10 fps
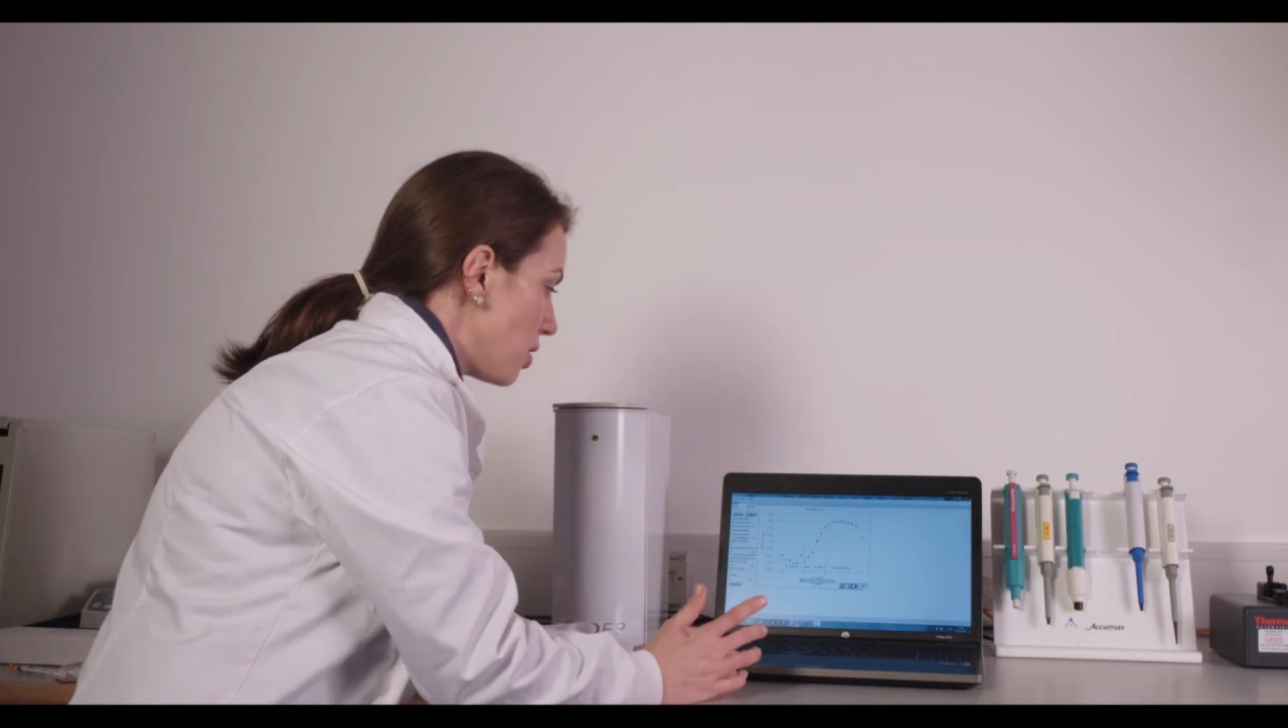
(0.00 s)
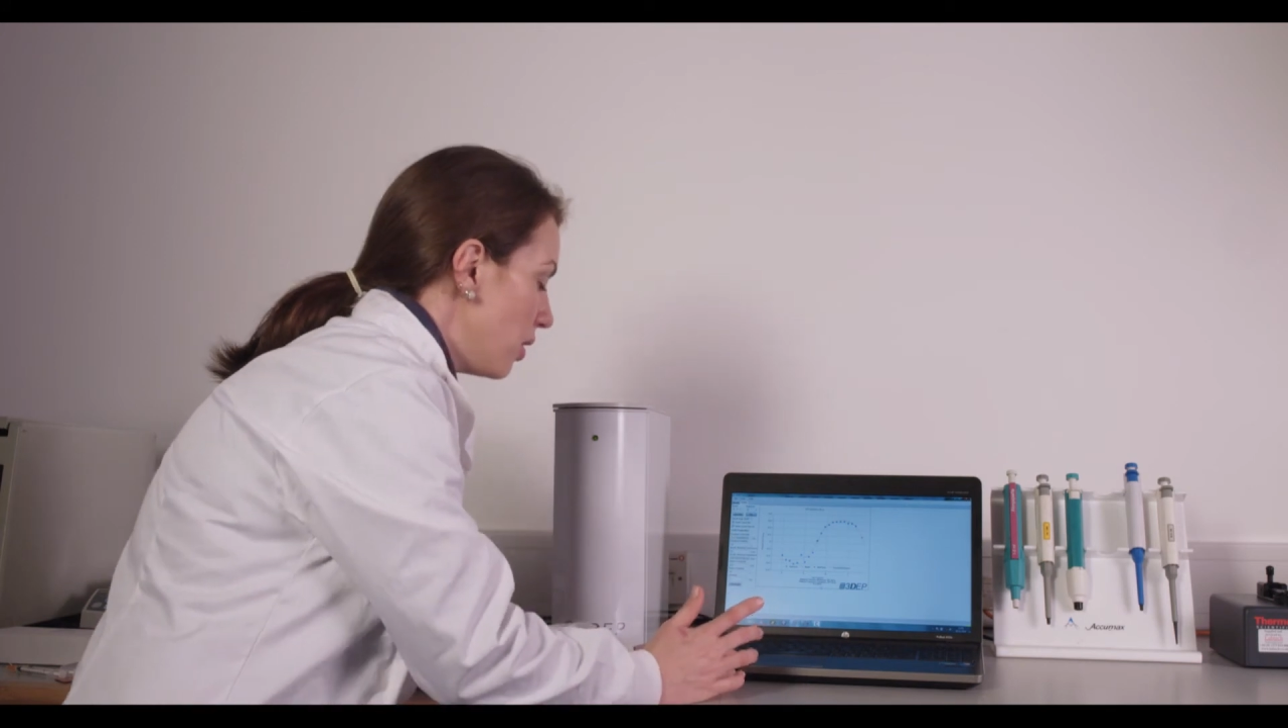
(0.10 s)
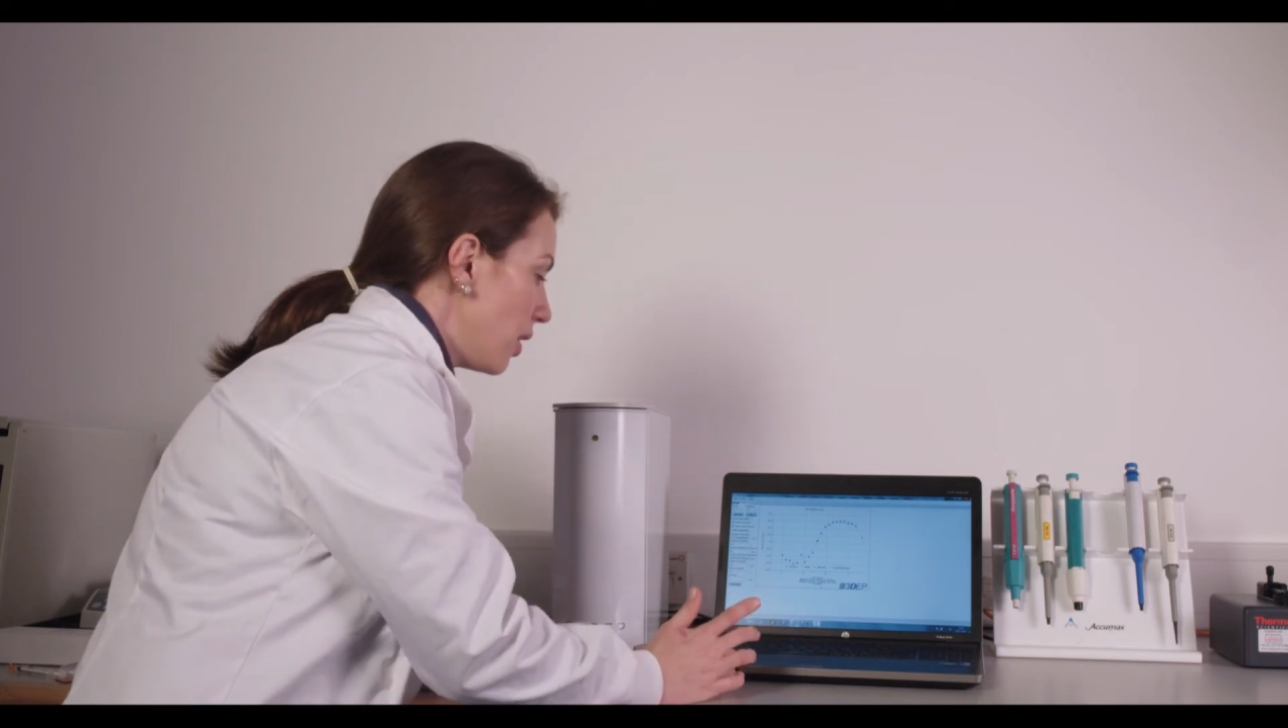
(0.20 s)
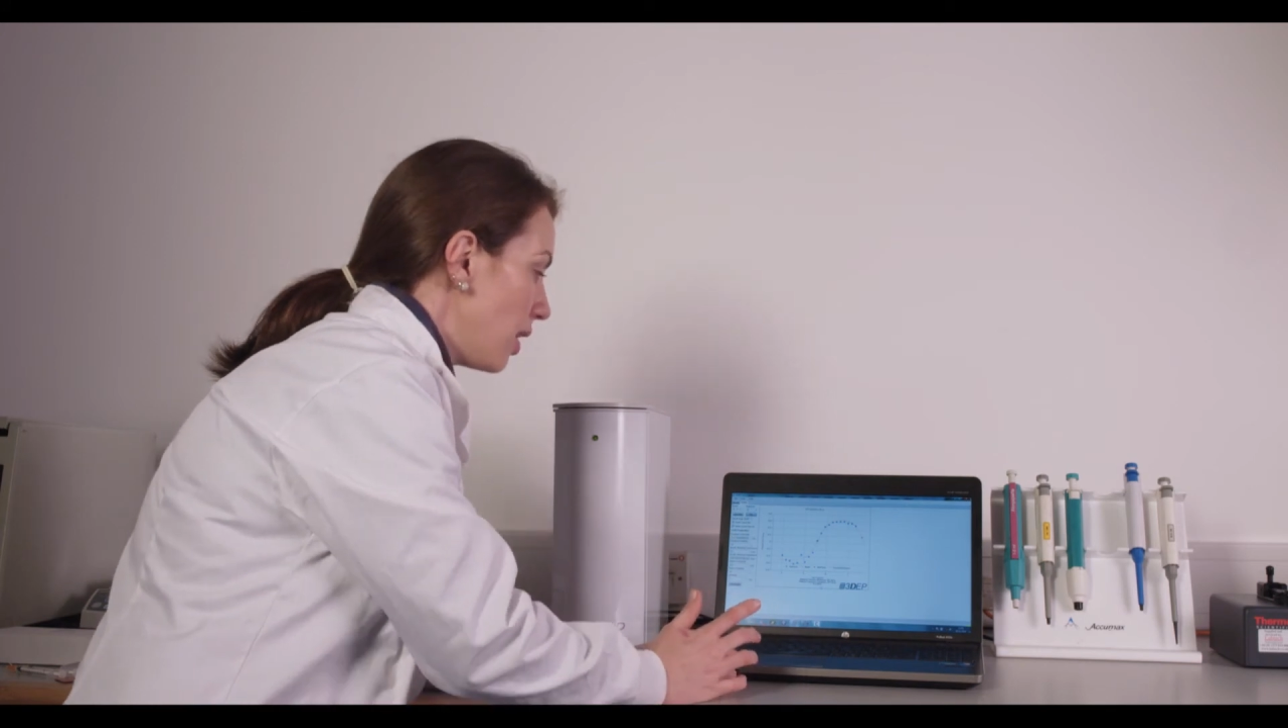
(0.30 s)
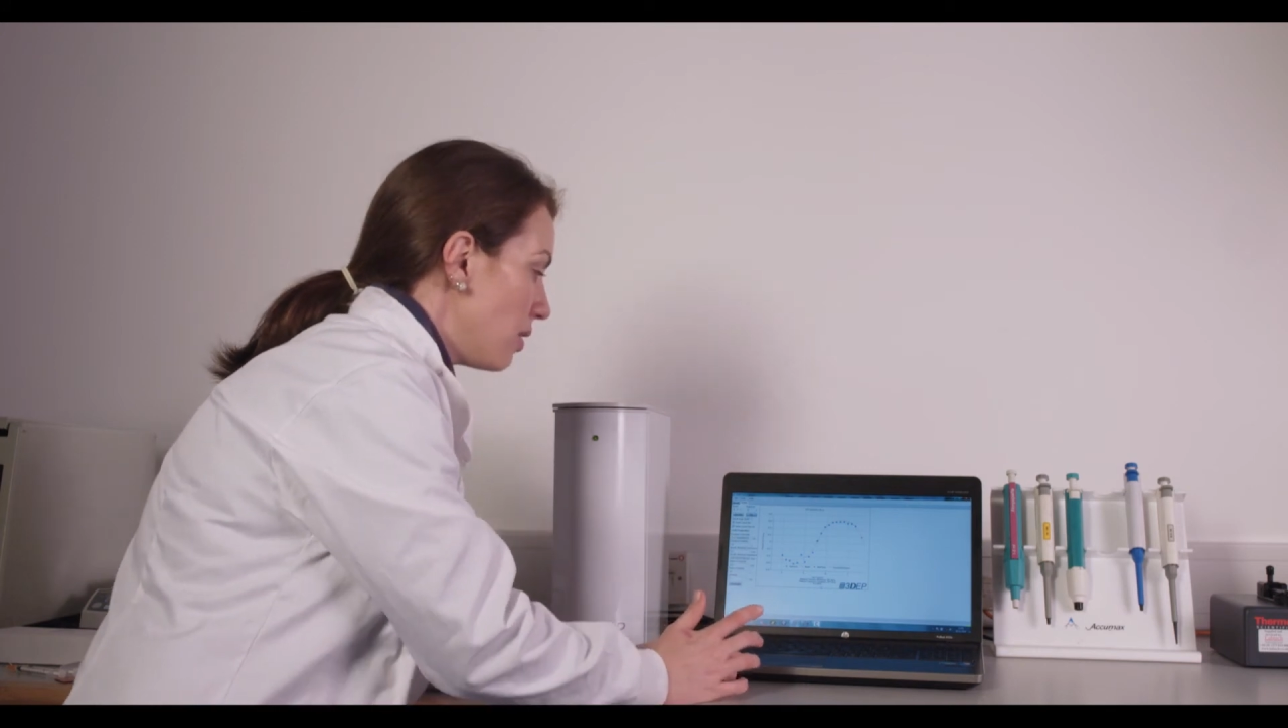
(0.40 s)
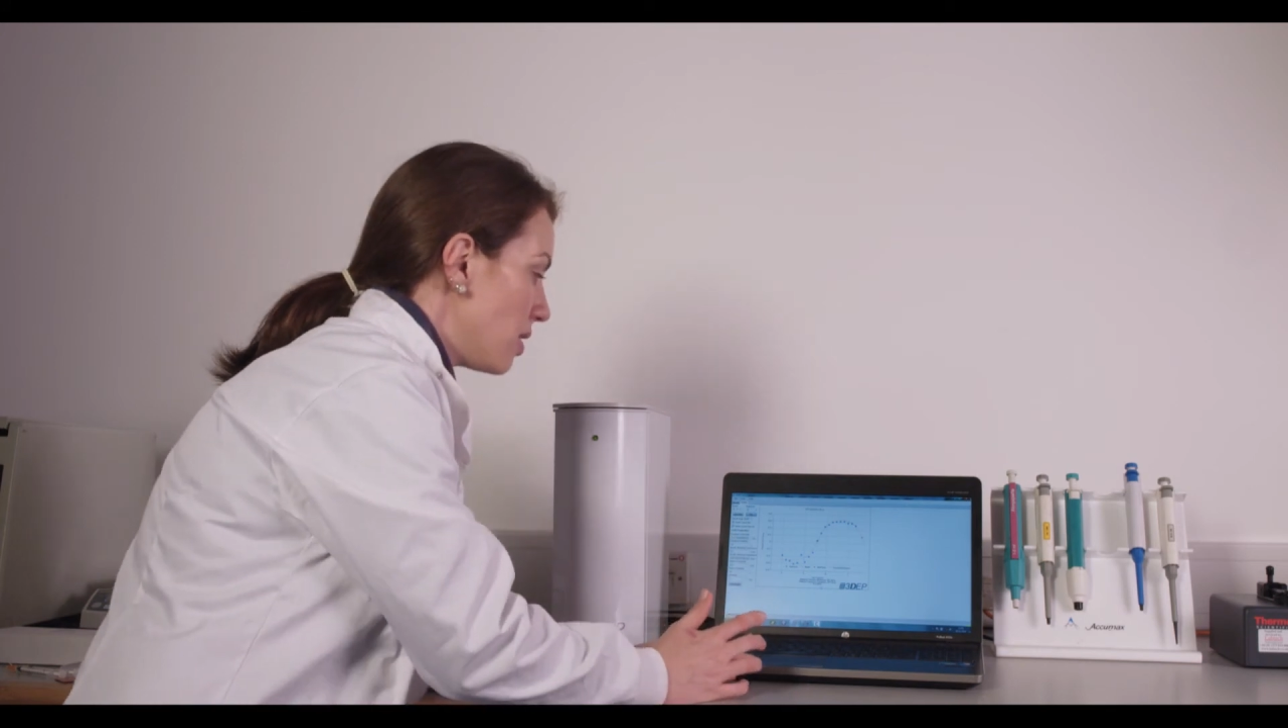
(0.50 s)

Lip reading: to look at your